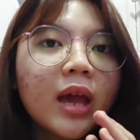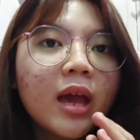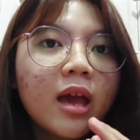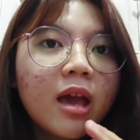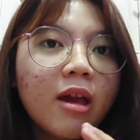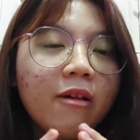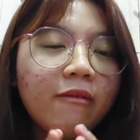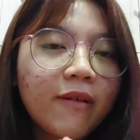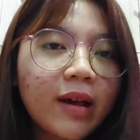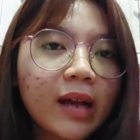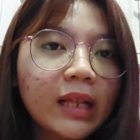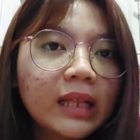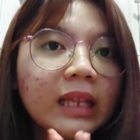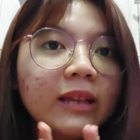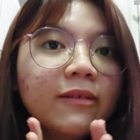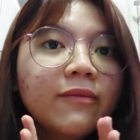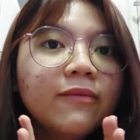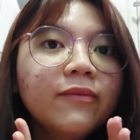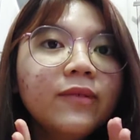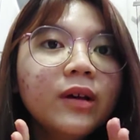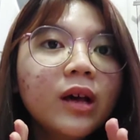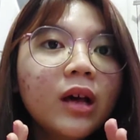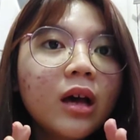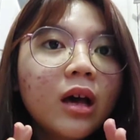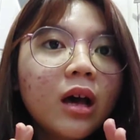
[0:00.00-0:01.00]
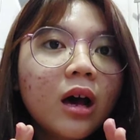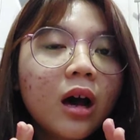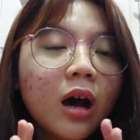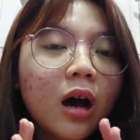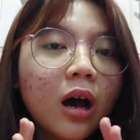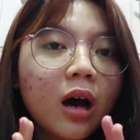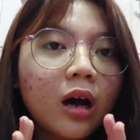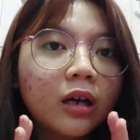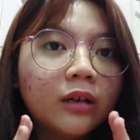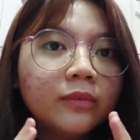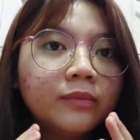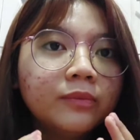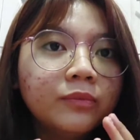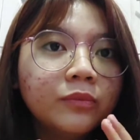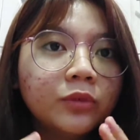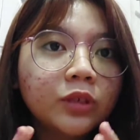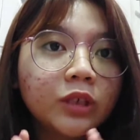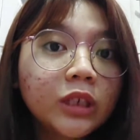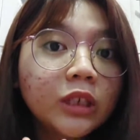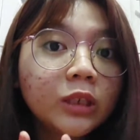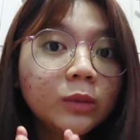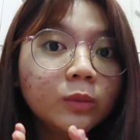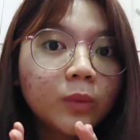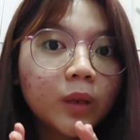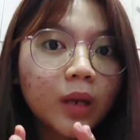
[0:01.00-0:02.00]
Effective
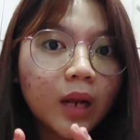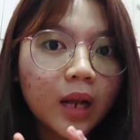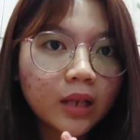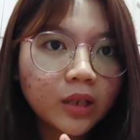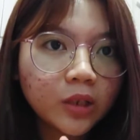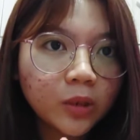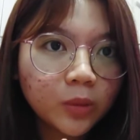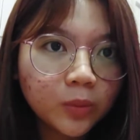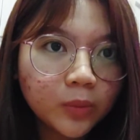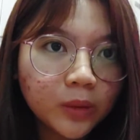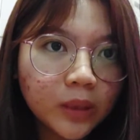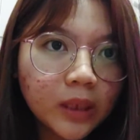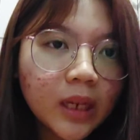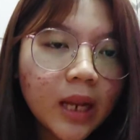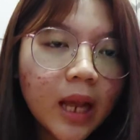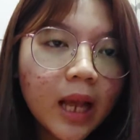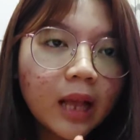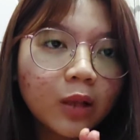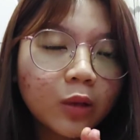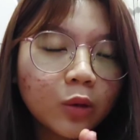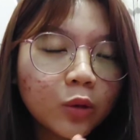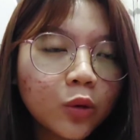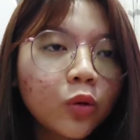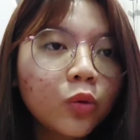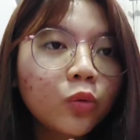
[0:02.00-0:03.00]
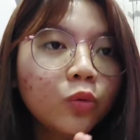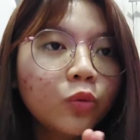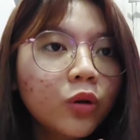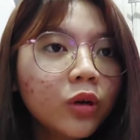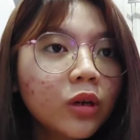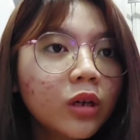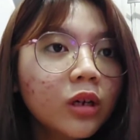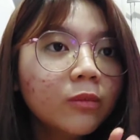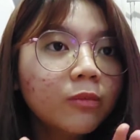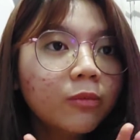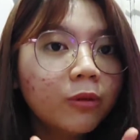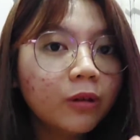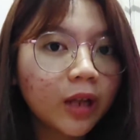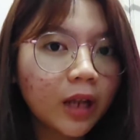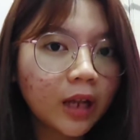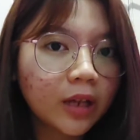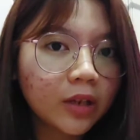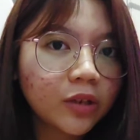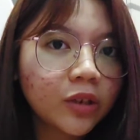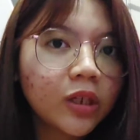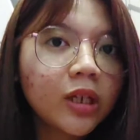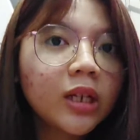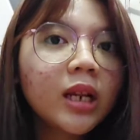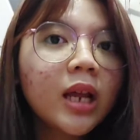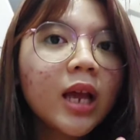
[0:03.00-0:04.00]
risk management and good worker
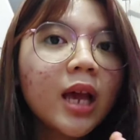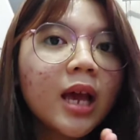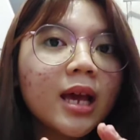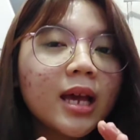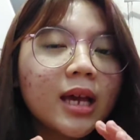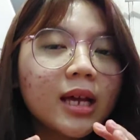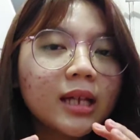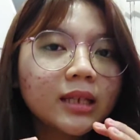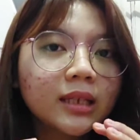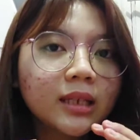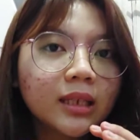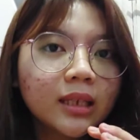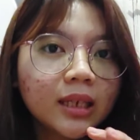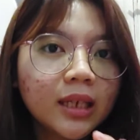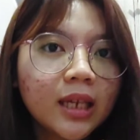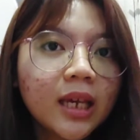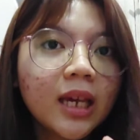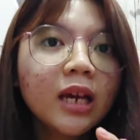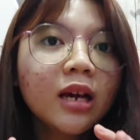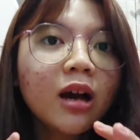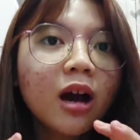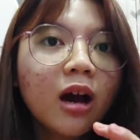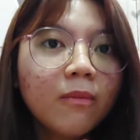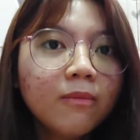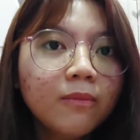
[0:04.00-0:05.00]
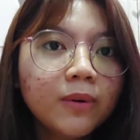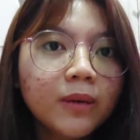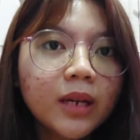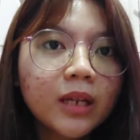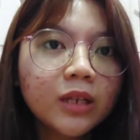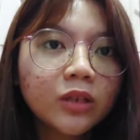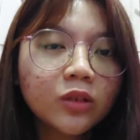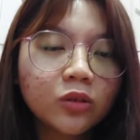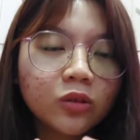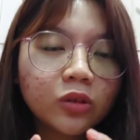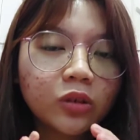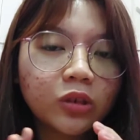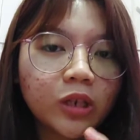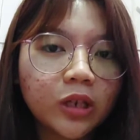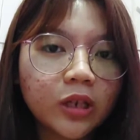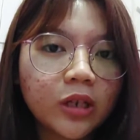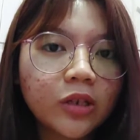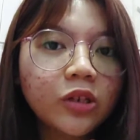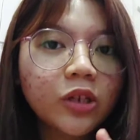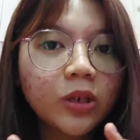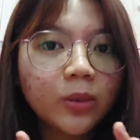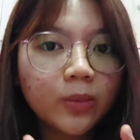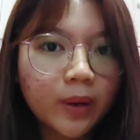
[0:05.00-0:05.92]
protection is a key component to strategic